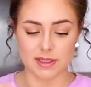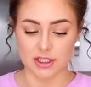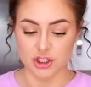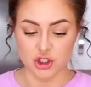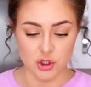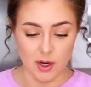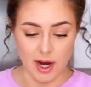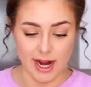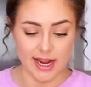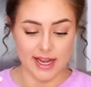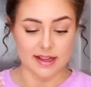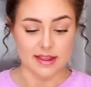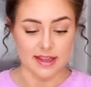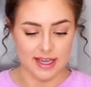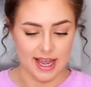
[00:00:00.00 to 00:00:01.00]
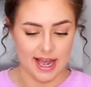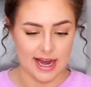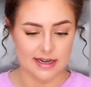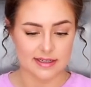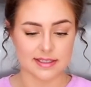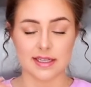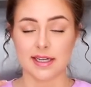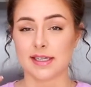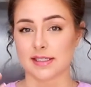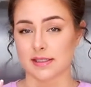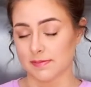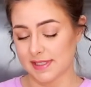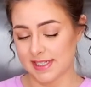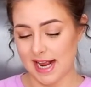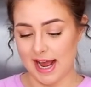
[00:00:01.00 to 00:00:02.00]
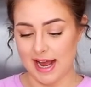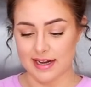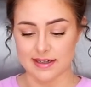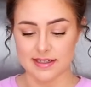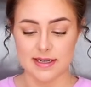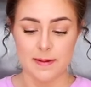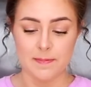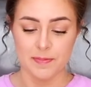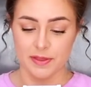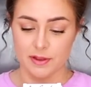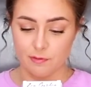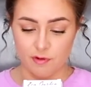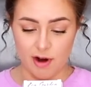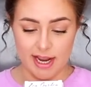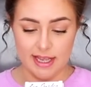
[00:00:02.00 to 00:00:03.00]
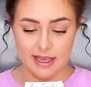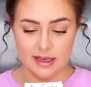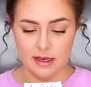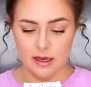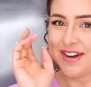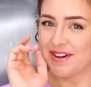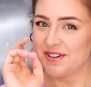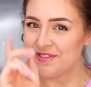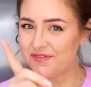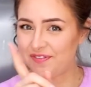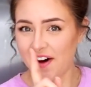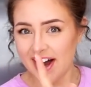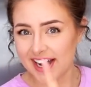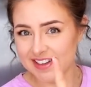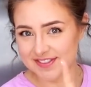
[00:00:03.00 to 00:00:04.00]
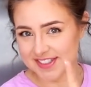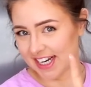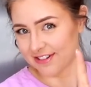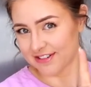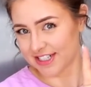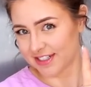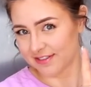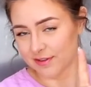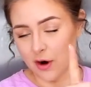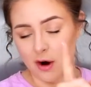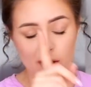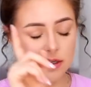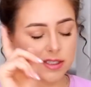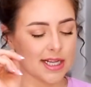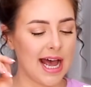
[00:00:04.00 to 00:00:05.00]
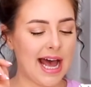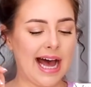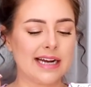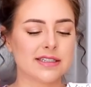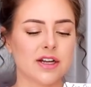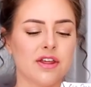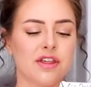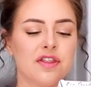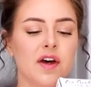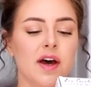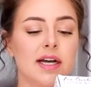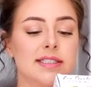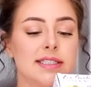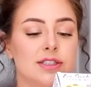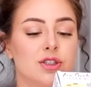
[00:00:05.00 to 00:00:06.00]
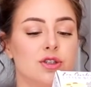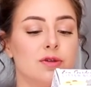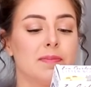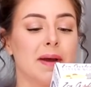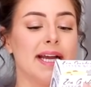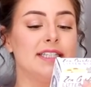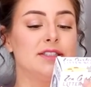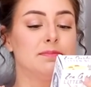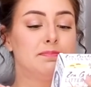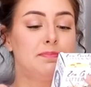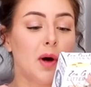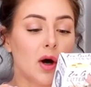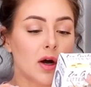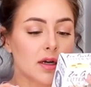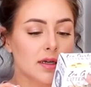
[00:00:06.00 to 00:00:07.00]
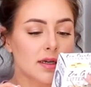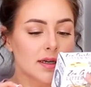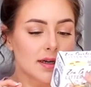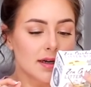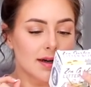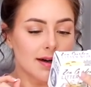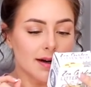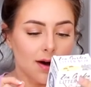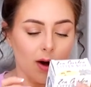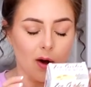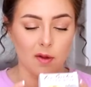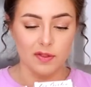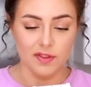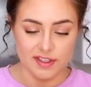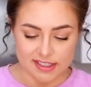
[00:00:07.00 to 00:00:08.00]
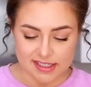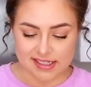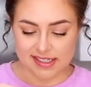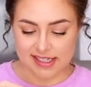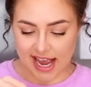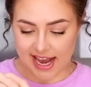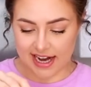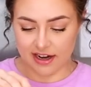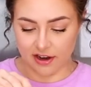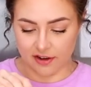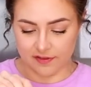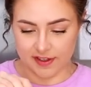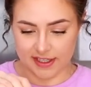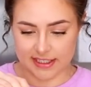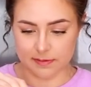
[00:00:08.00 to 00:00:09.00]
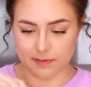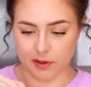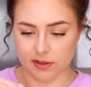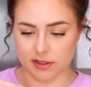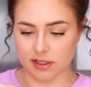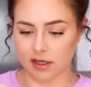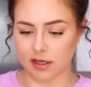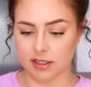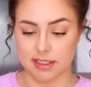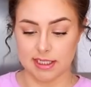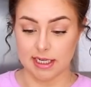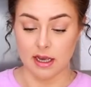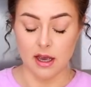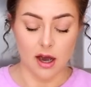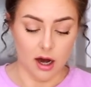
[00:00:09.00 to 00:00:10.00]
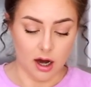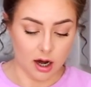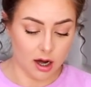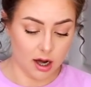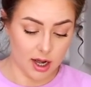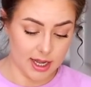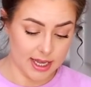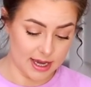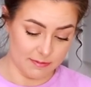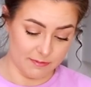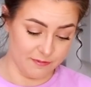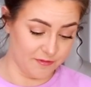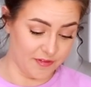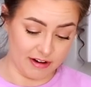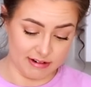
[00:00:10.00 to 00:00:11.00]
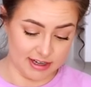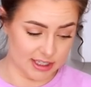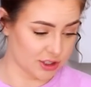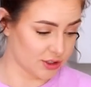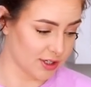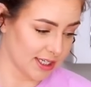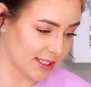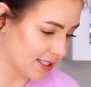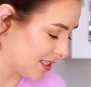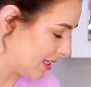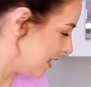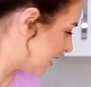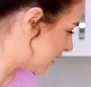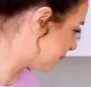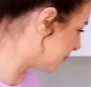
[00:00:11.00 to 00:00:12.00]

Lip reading: the tray, the cats, some sand, the rake, 5 decorative rocks, and a 32-page book on the Zen of litter box gardening. I am very intrigued to see this